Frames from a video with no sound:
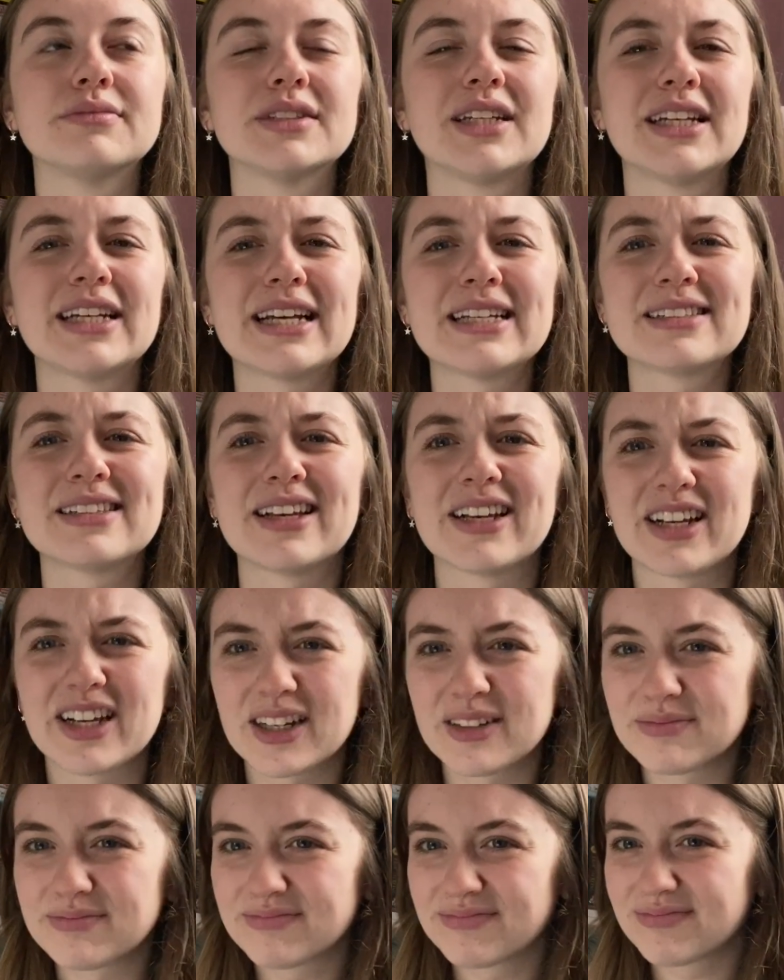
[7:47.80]
I guess like
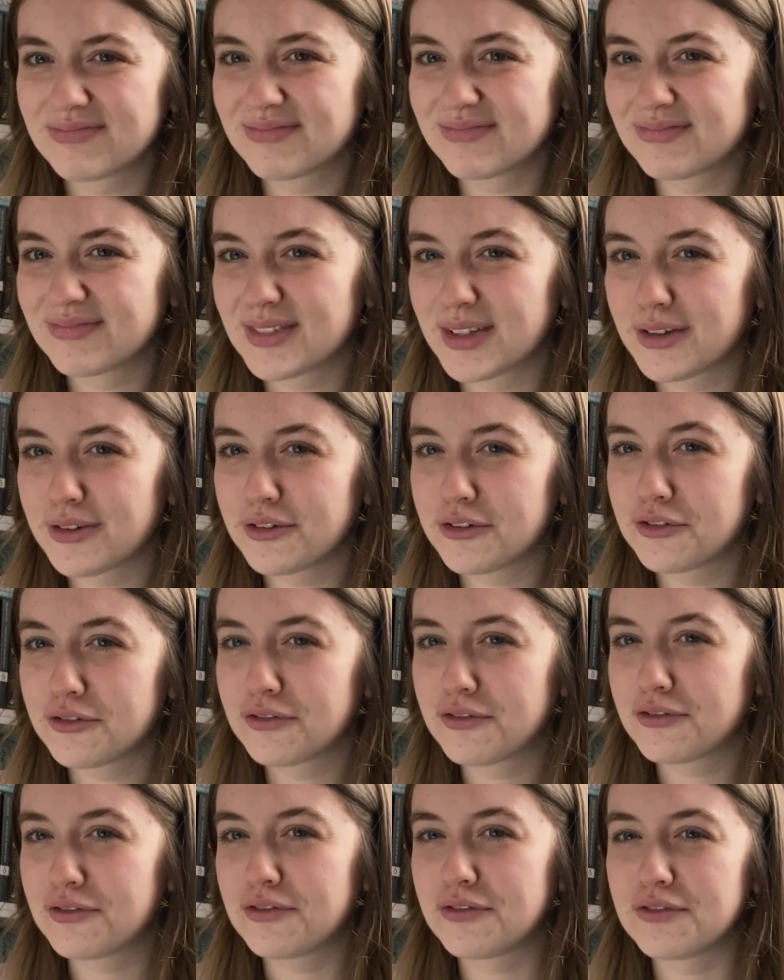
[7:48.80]

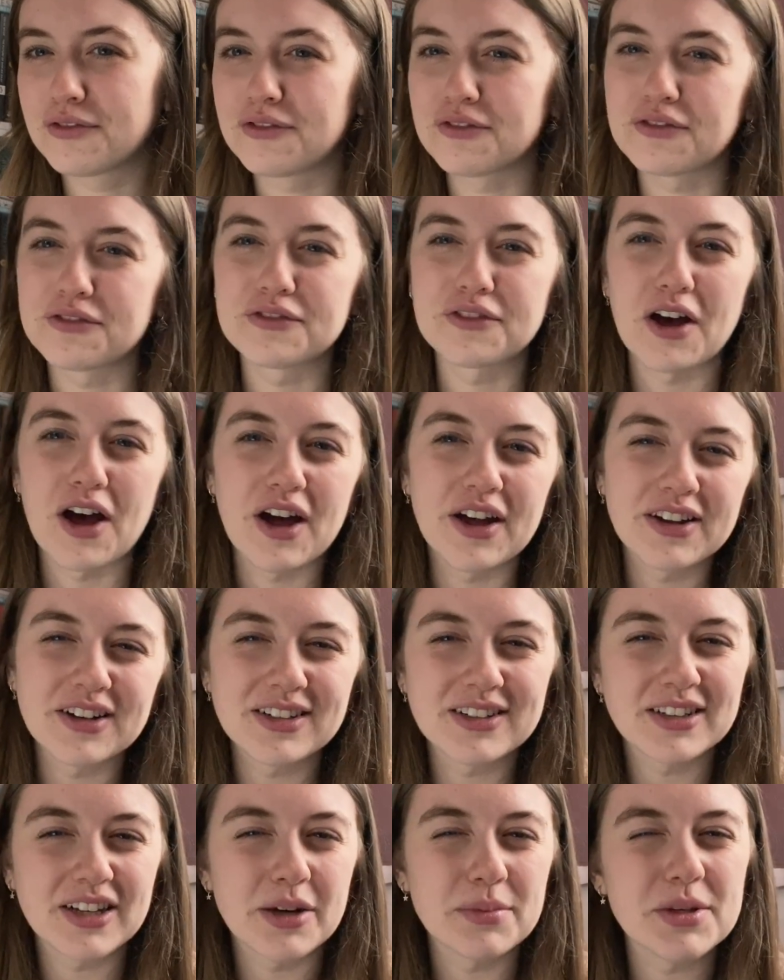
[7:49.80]

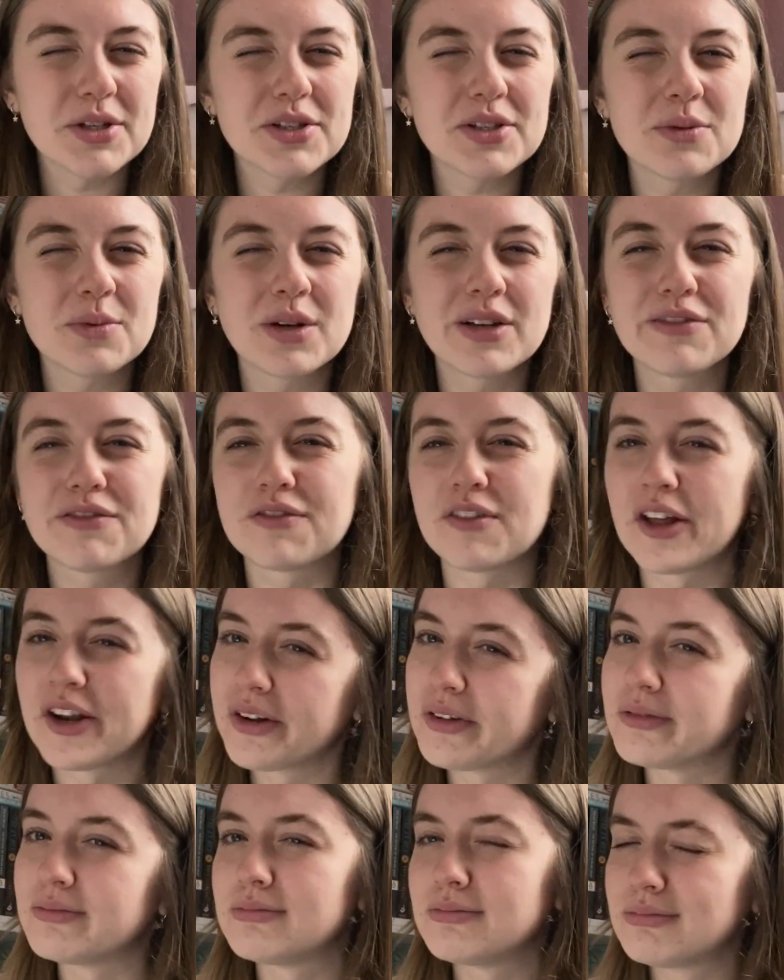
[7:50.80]
fun I'm using the word
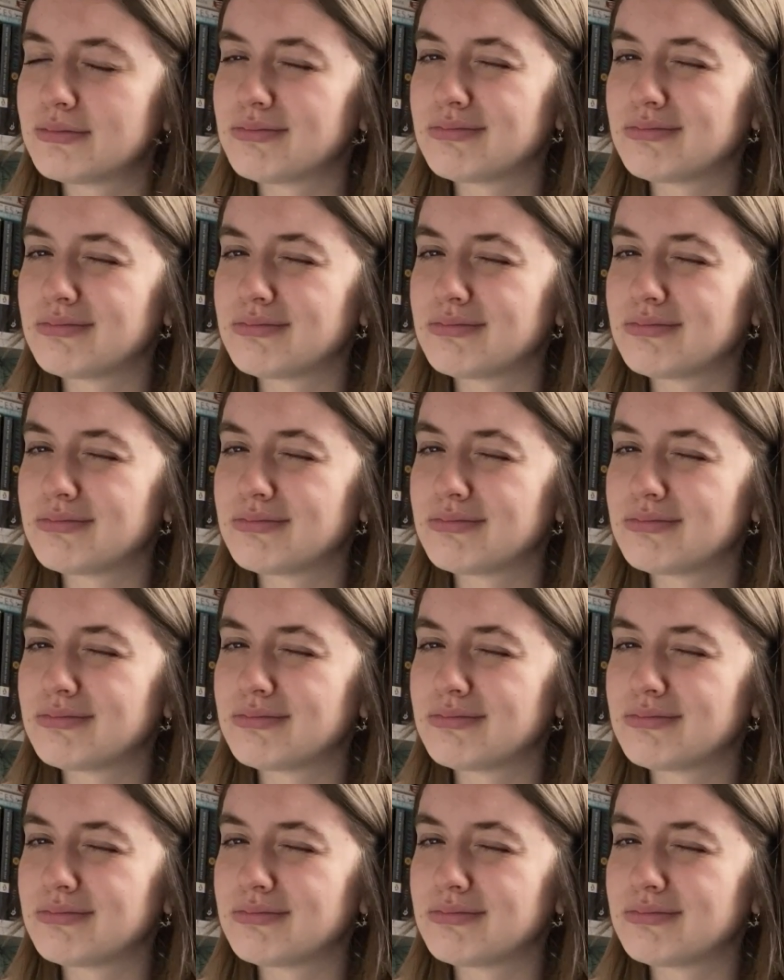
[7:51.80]
fun